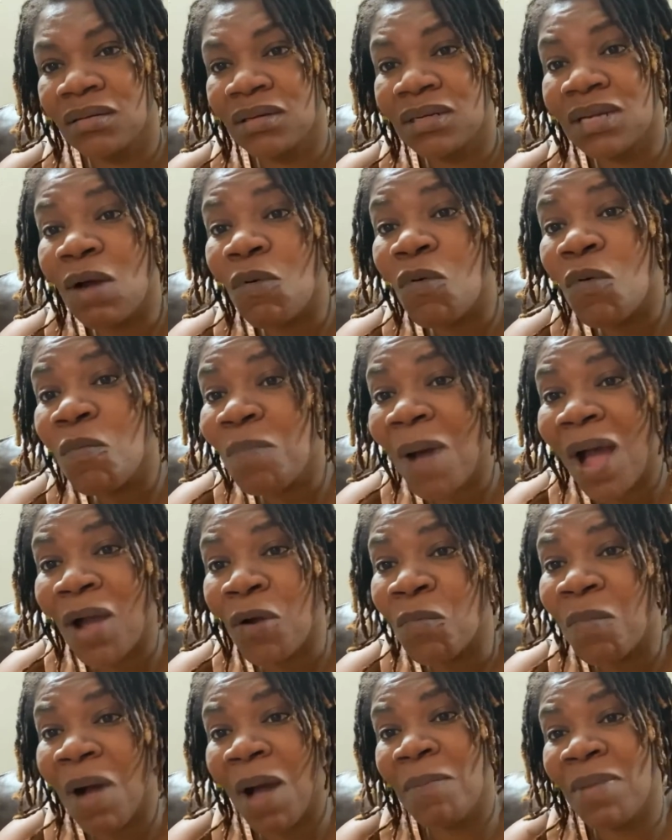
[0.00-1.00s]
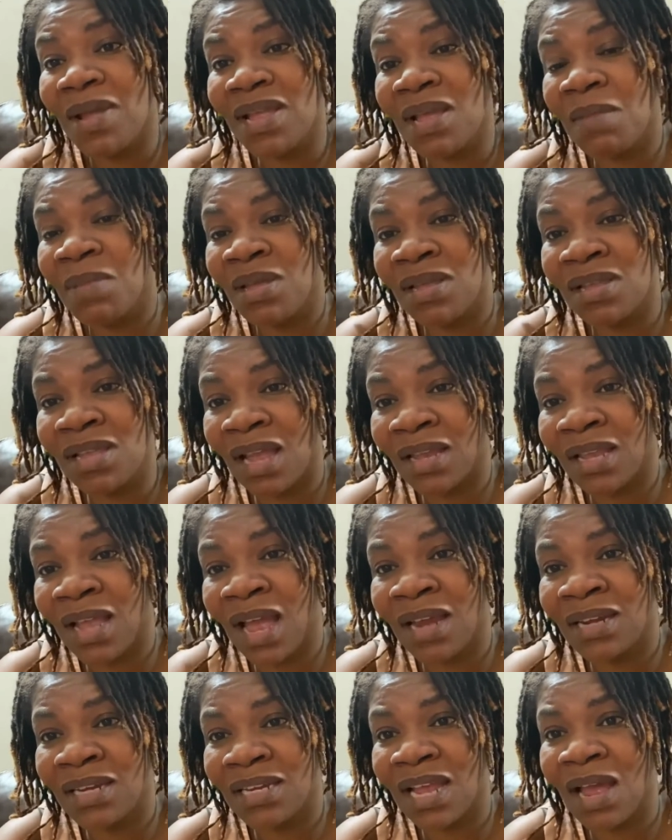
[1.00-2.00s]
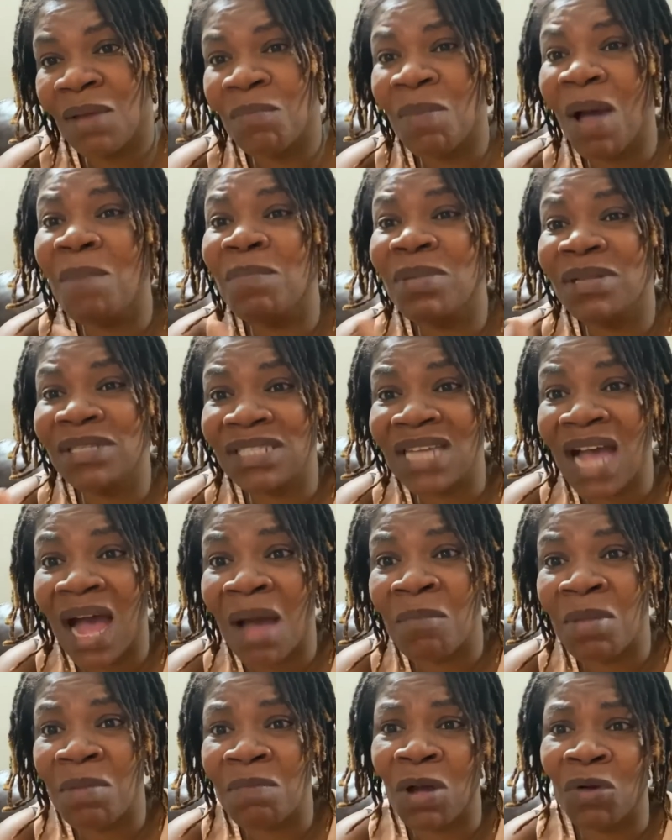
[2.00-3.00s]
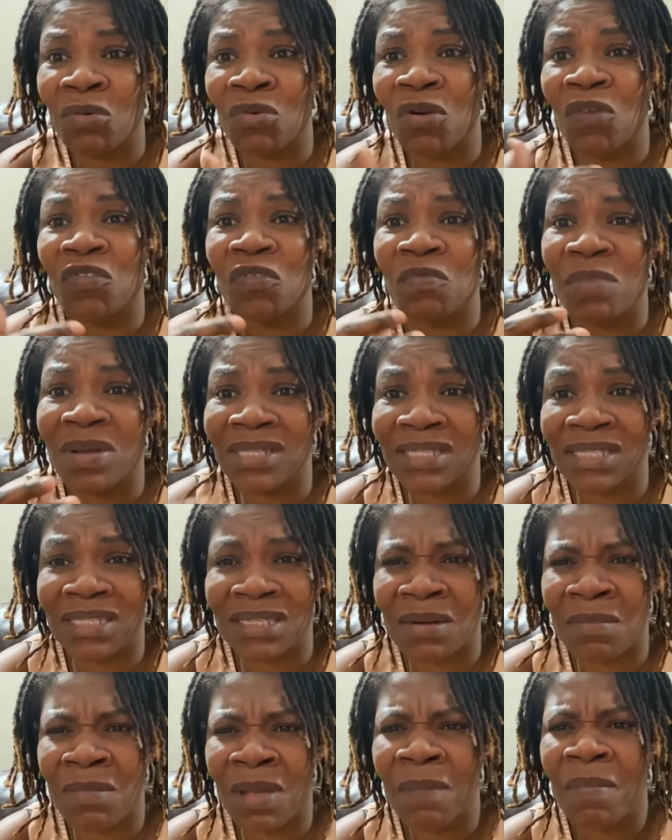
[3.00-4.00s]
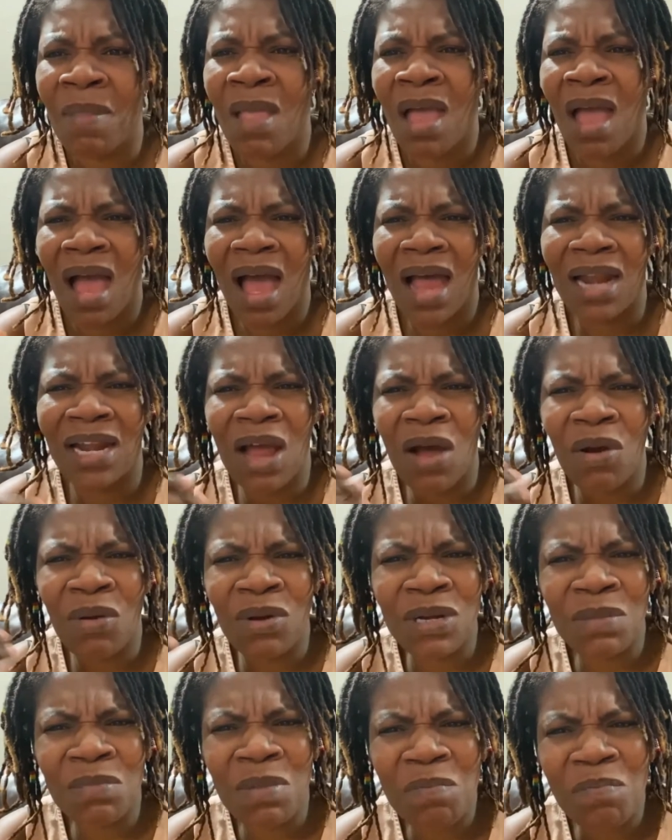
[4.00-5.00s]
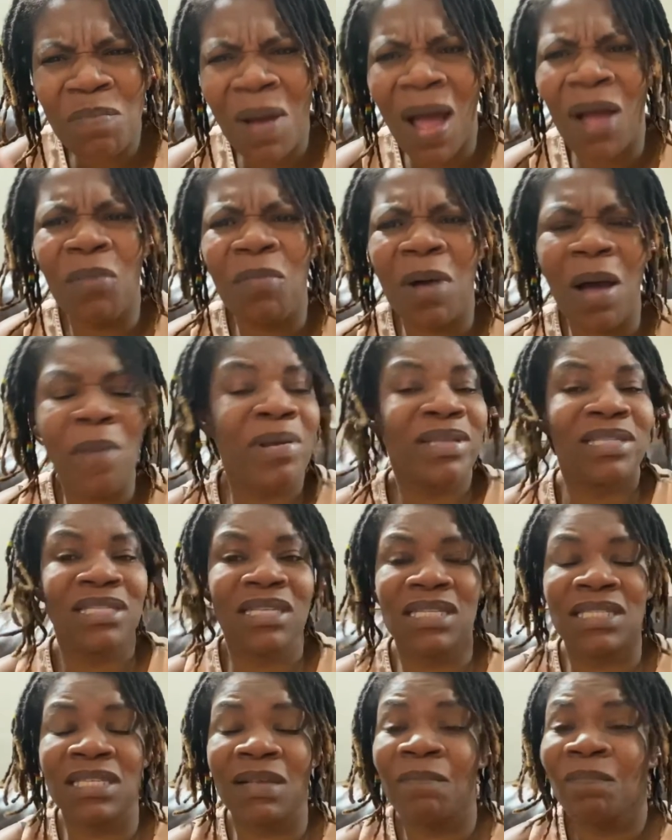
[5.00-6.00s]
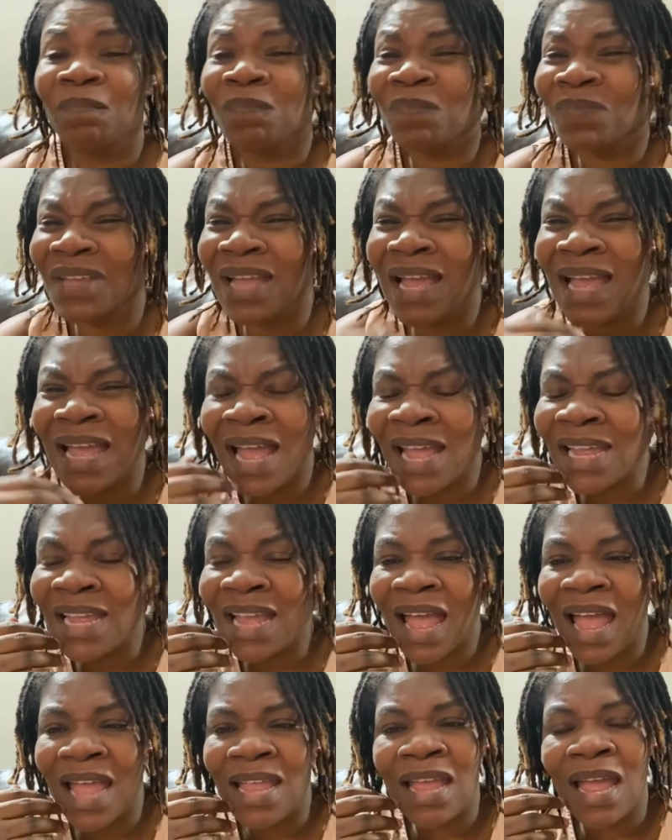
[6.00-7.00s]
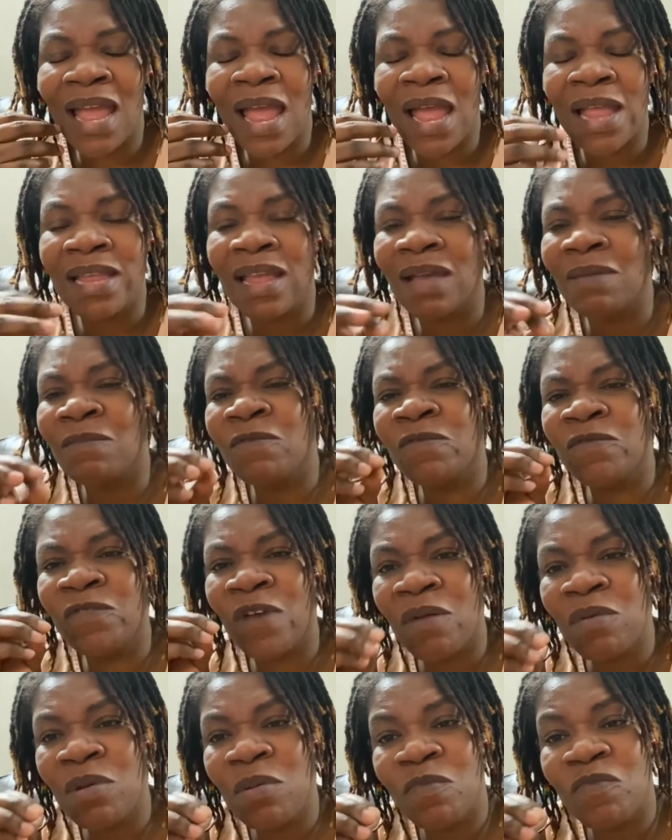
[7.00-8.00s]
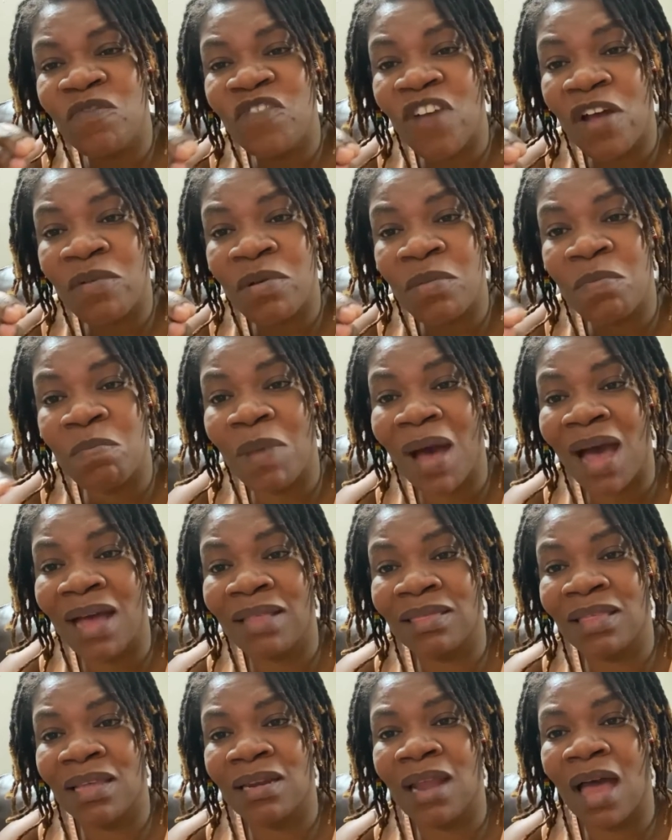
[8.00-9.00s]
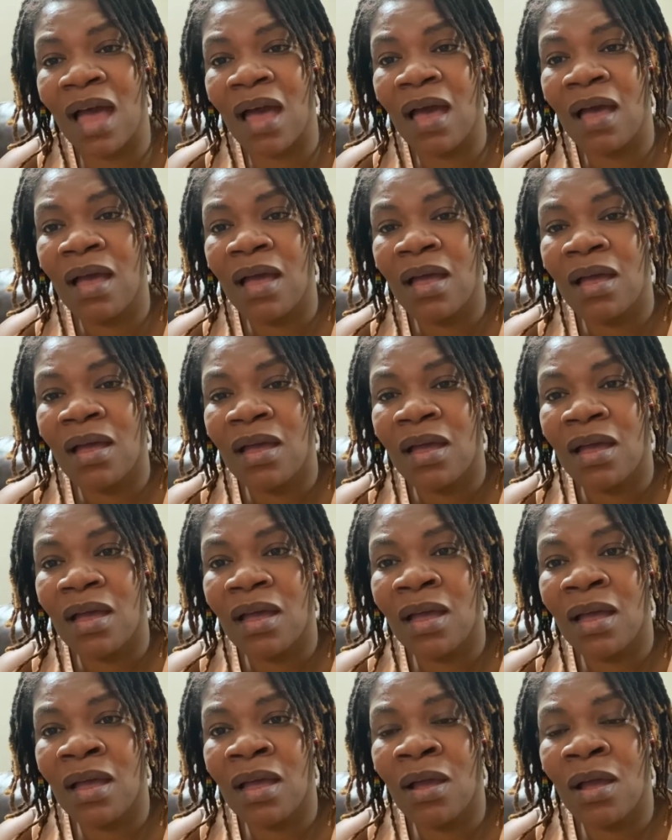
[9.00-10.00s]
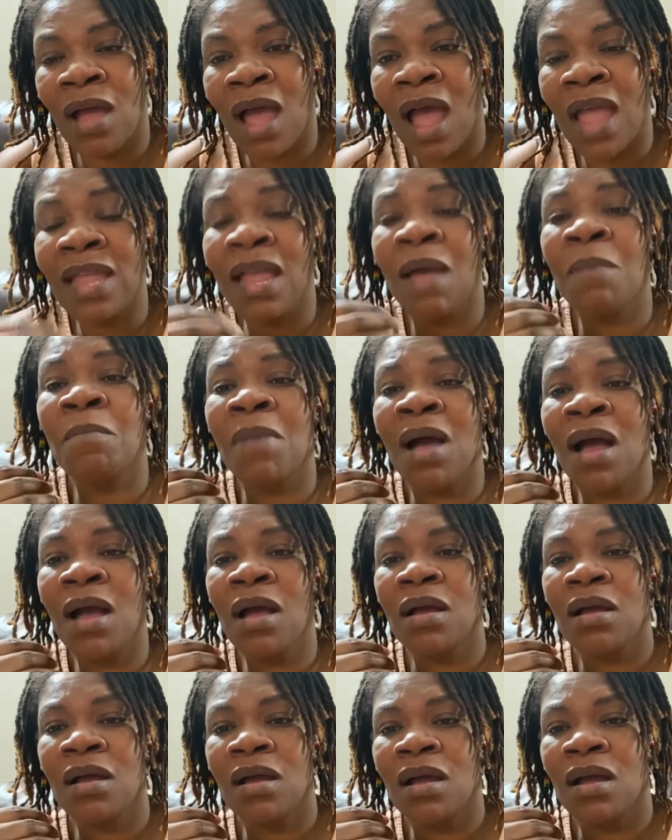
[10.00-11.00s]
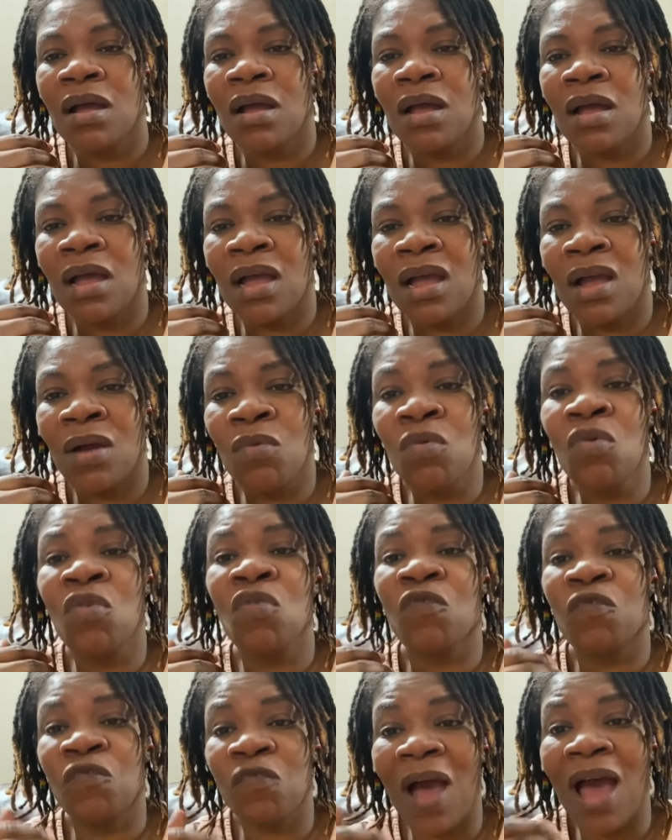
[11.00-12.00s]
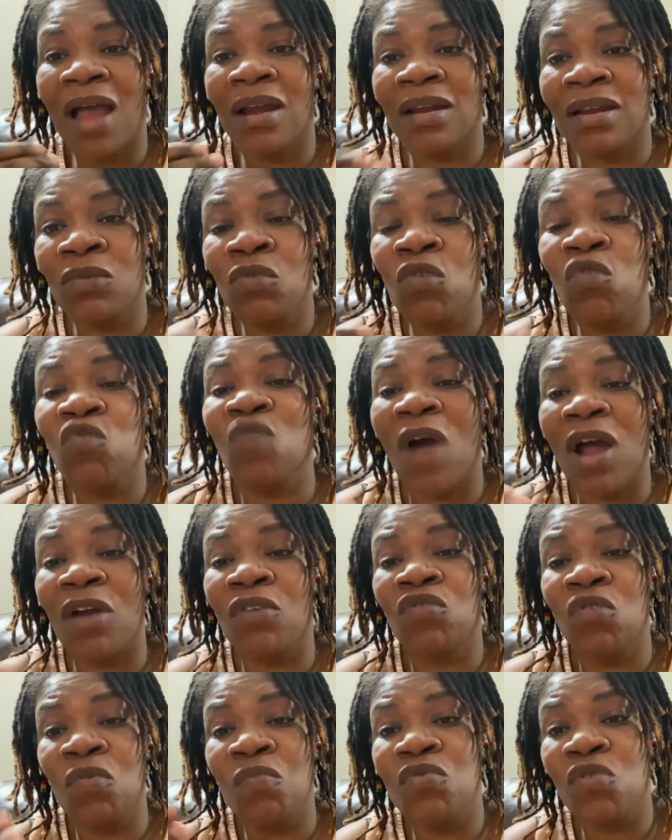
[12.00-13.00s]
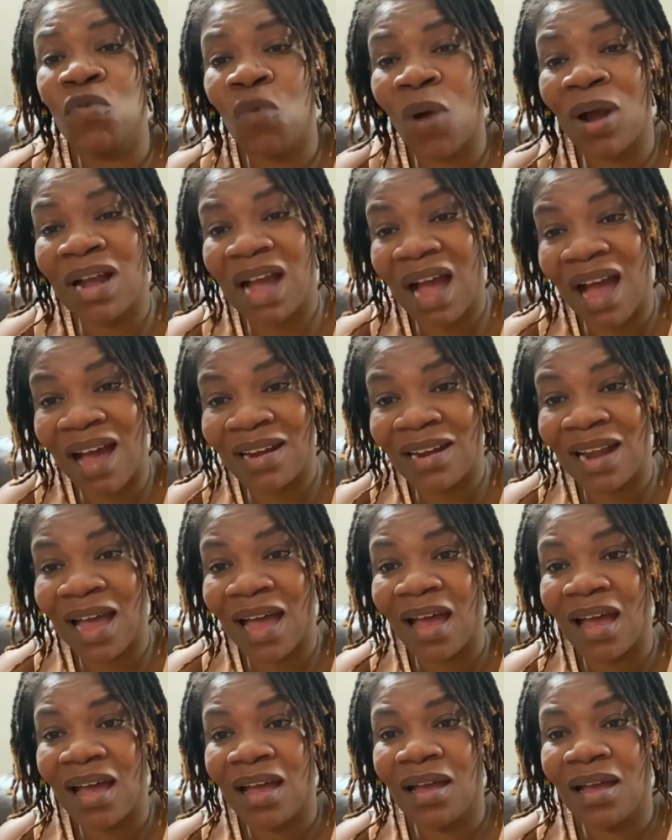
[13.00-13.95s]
Now, we'll bow, Baba Yamin, and yan, dear, Baby Jammy, my uncle for best ceremony, and now, do me bow, Baba Titty. A very, very bad thing. A yama, oh, fall, oh, why ruby were Ghana.